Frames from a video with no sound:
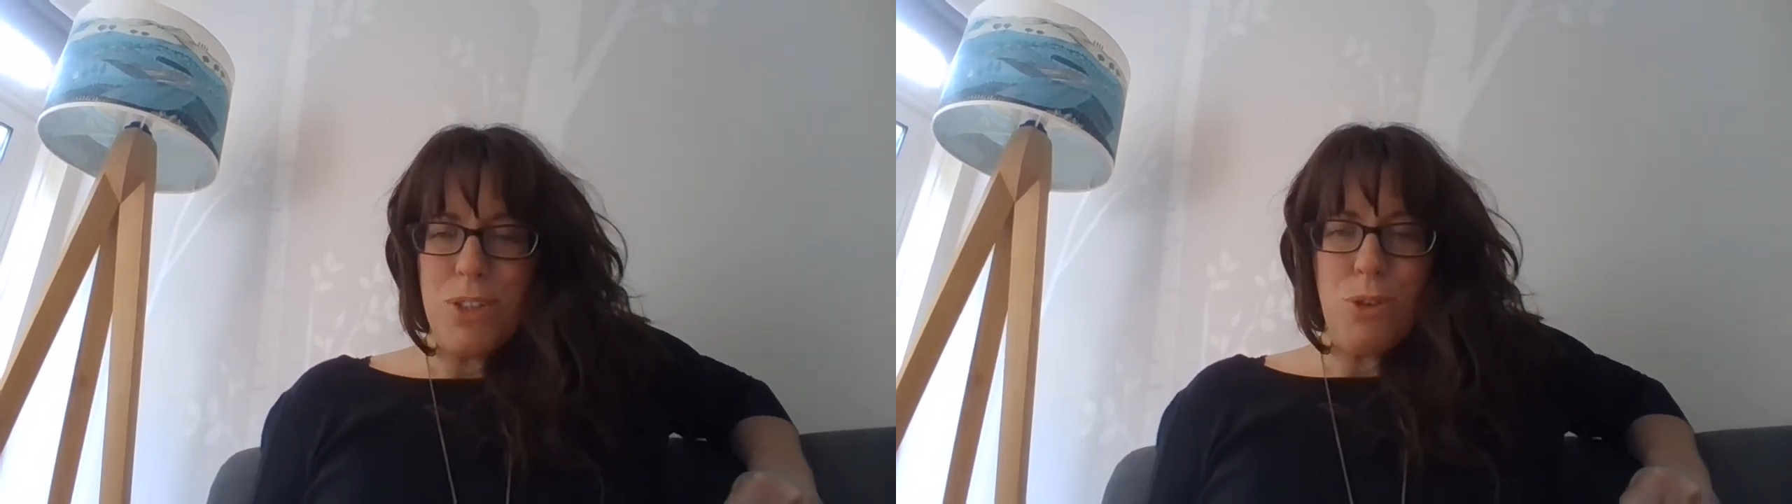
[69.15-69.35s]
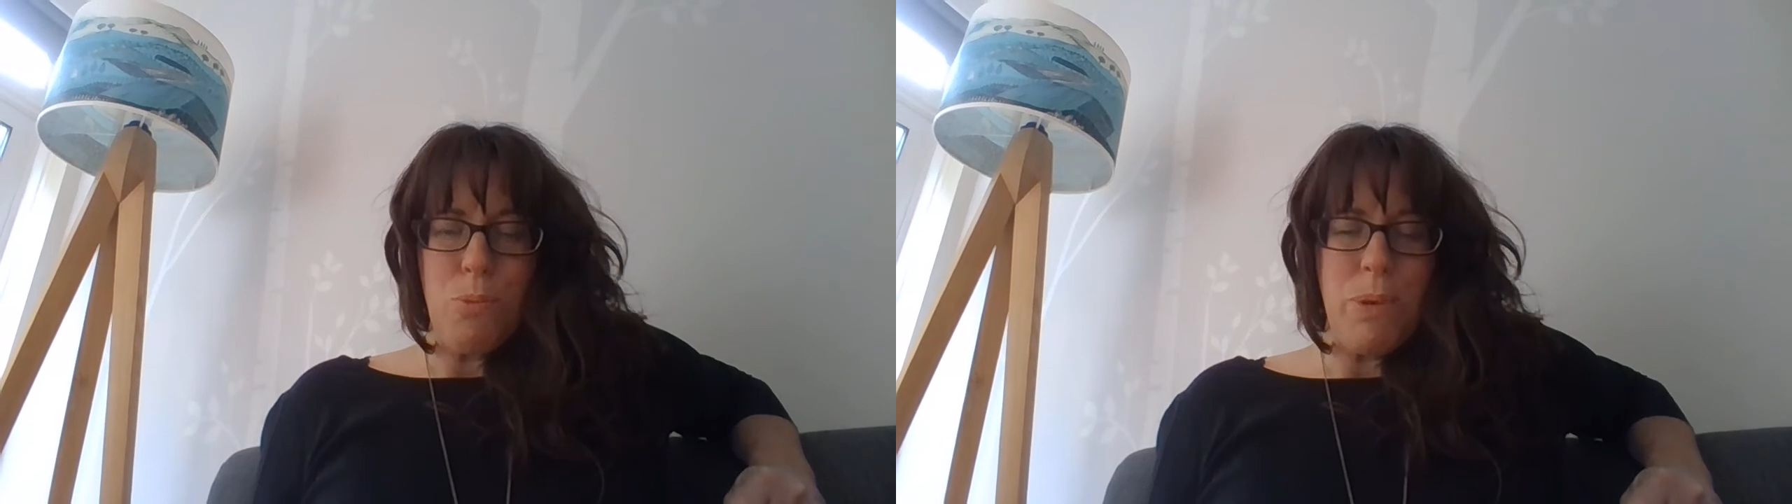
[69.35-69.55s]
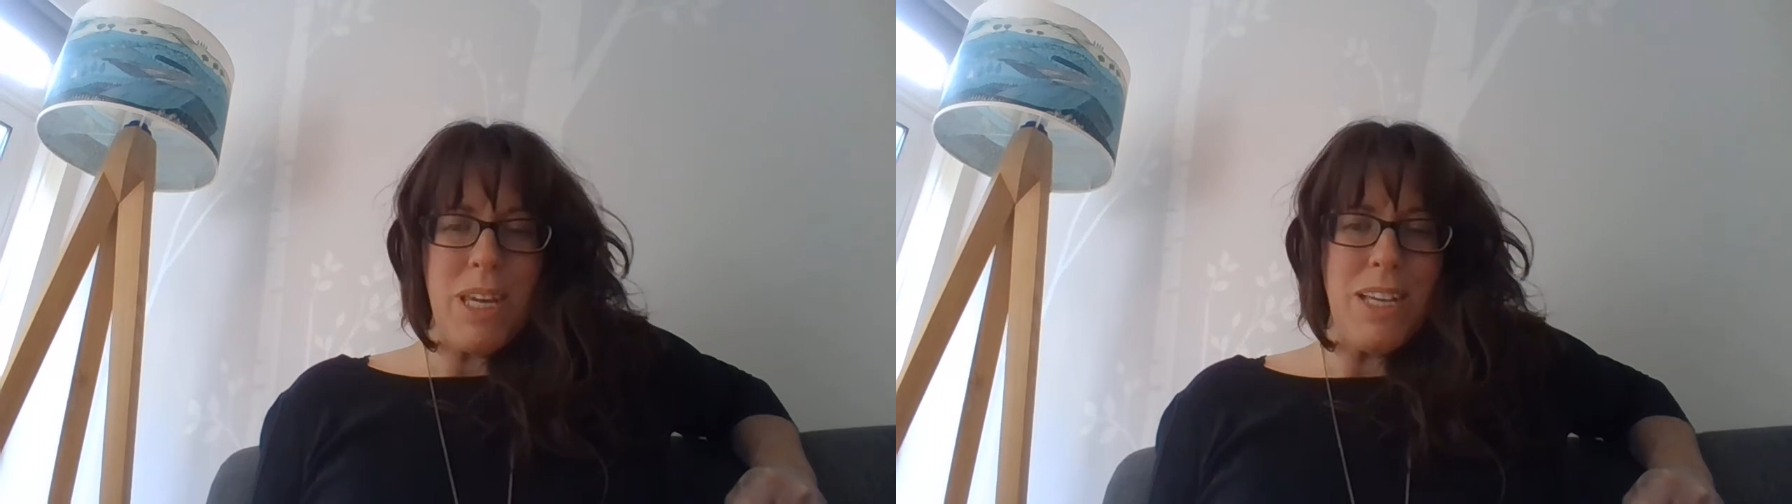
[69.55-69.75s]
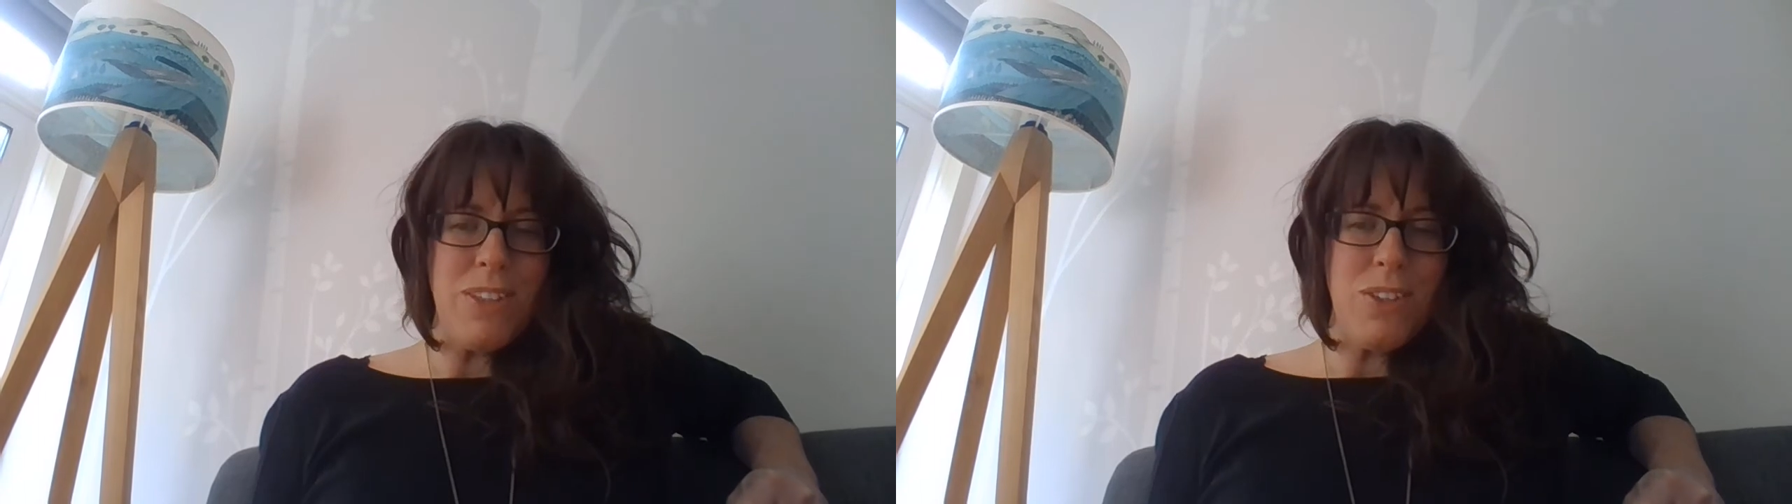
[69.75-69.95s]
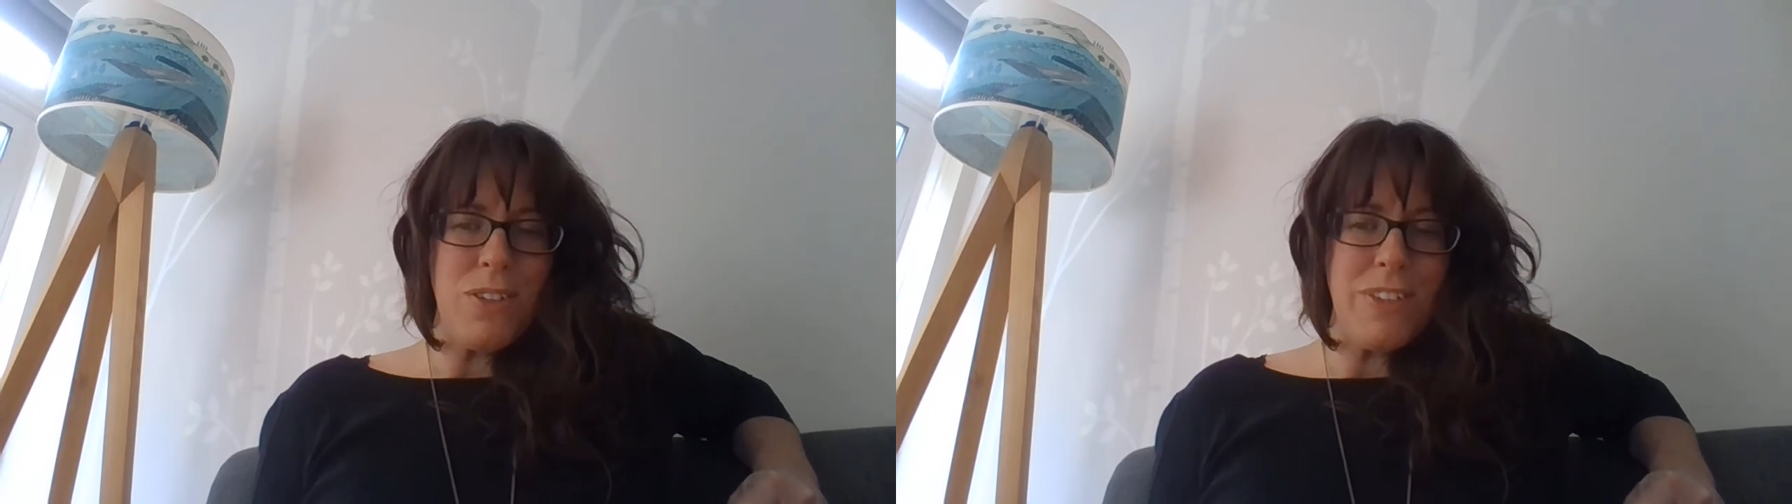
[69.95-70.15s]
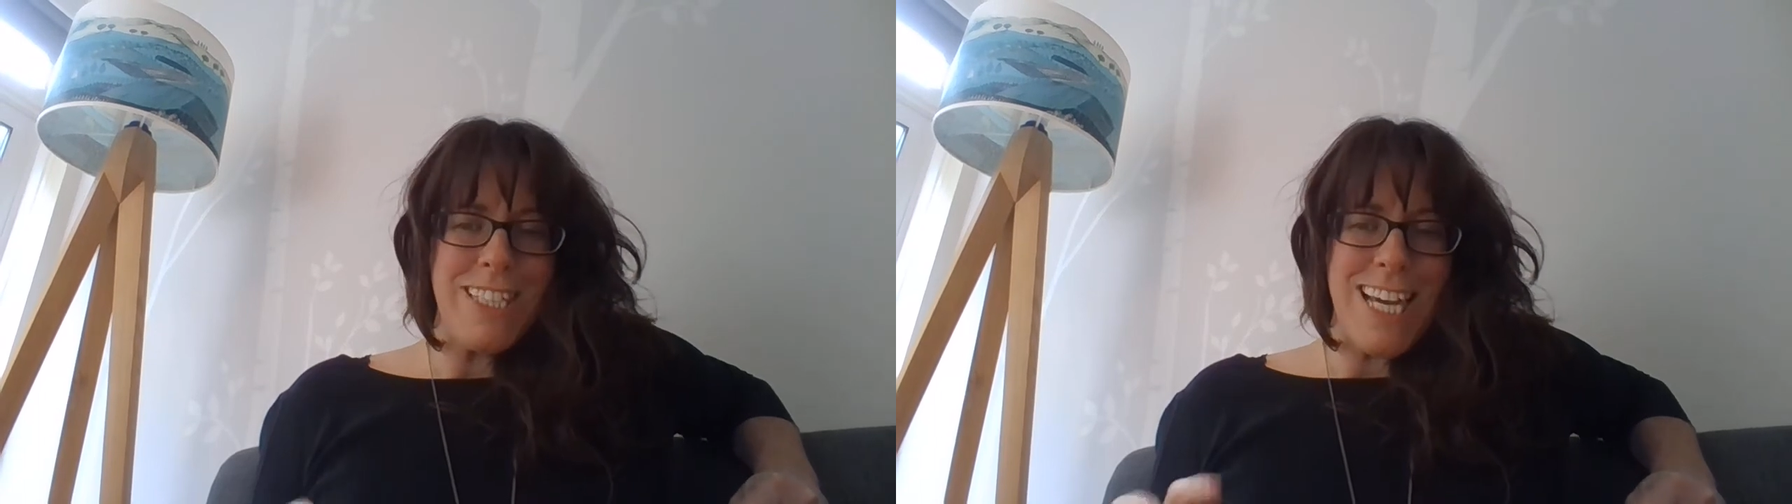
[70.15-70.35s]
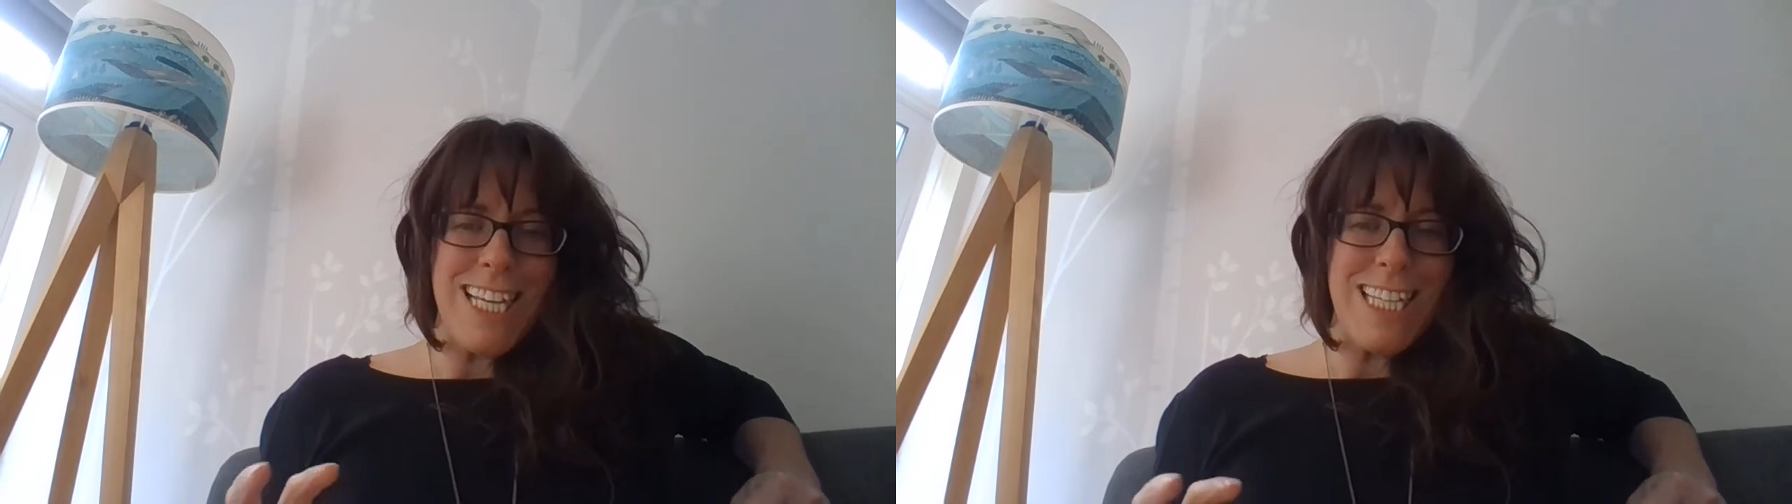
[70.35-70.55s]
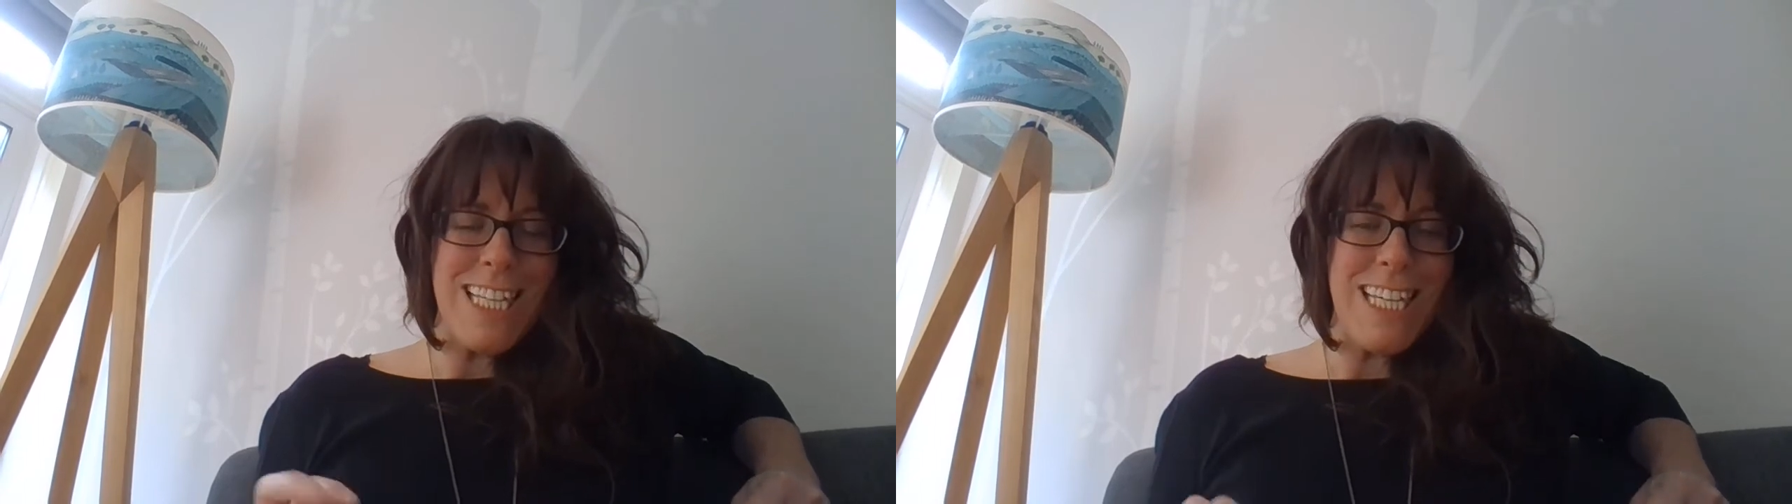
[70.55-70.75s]
You'll be sort of
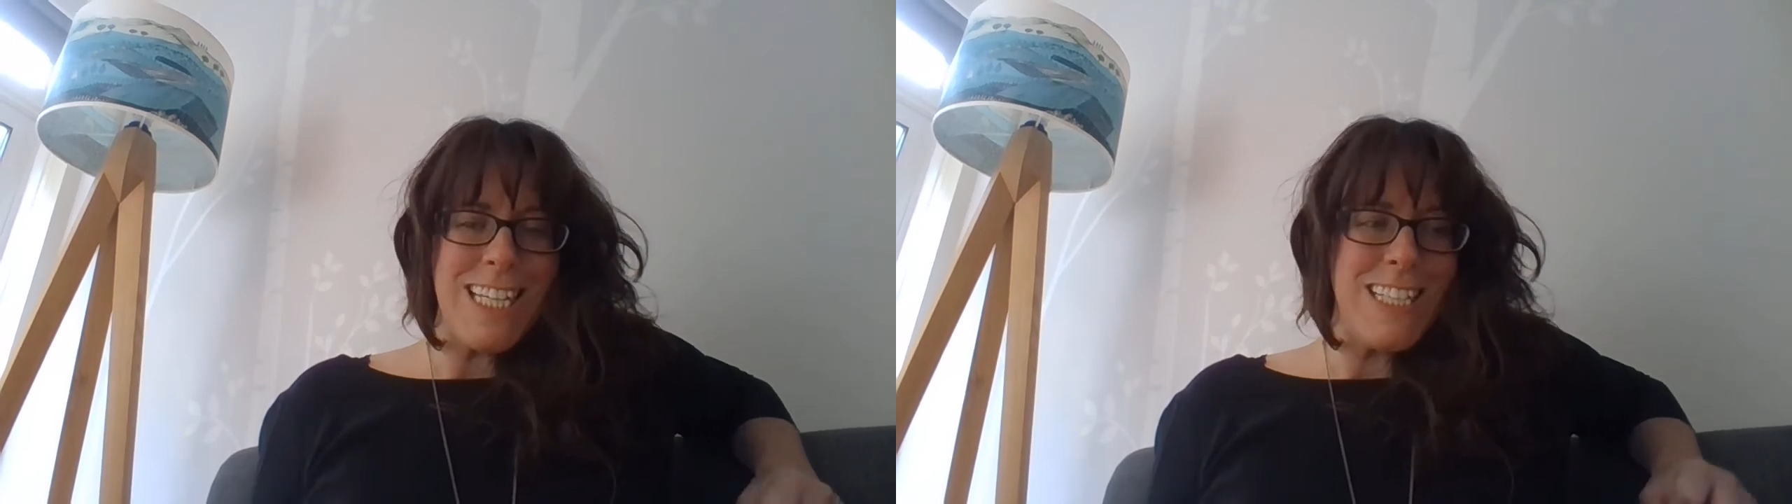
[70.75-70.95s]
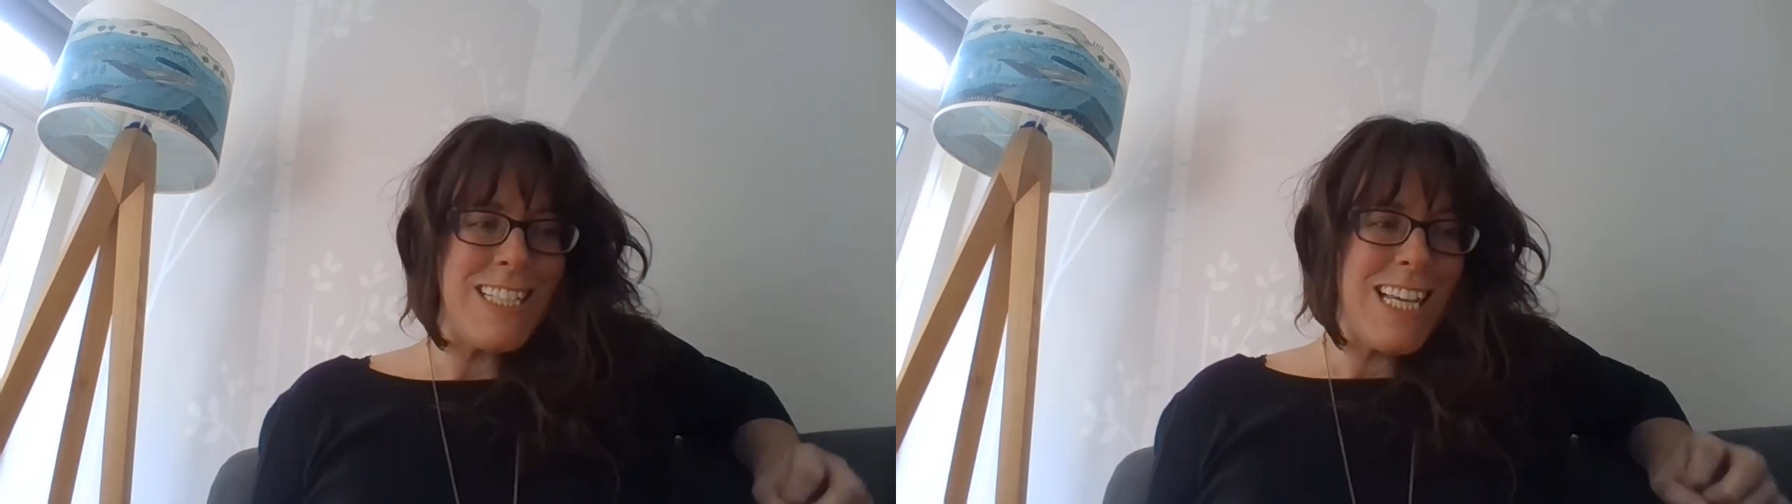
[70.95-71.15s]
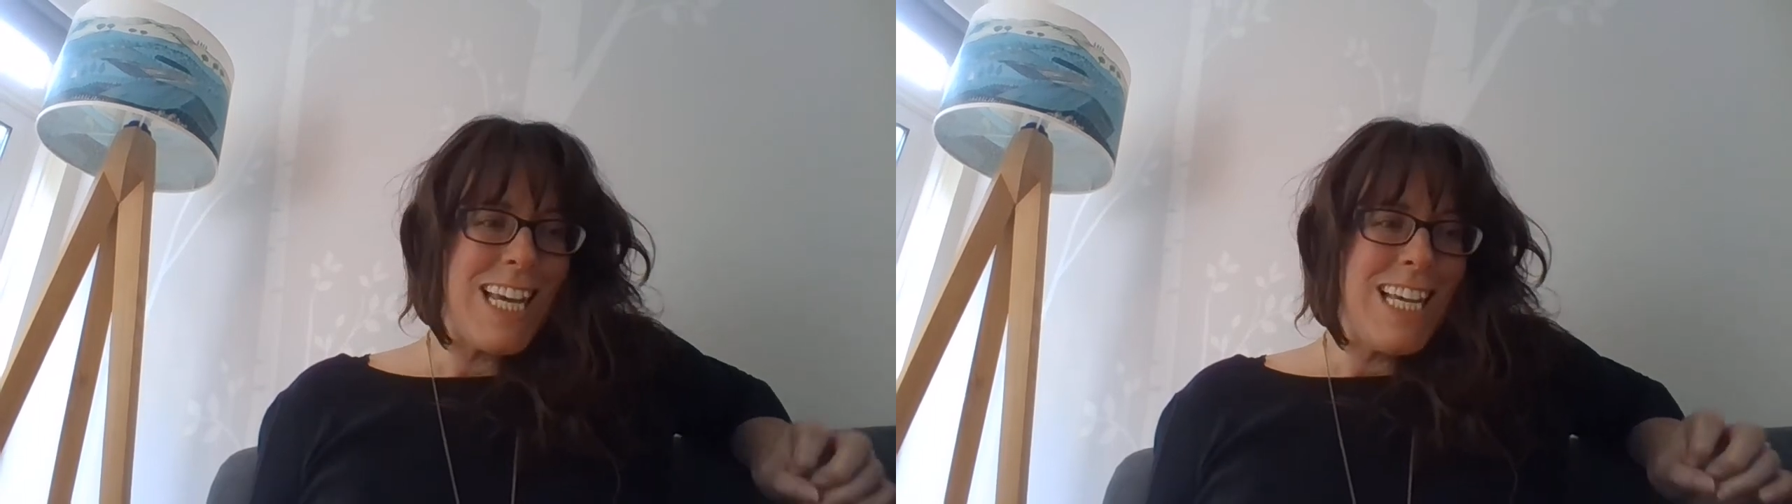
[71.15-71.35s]
saying things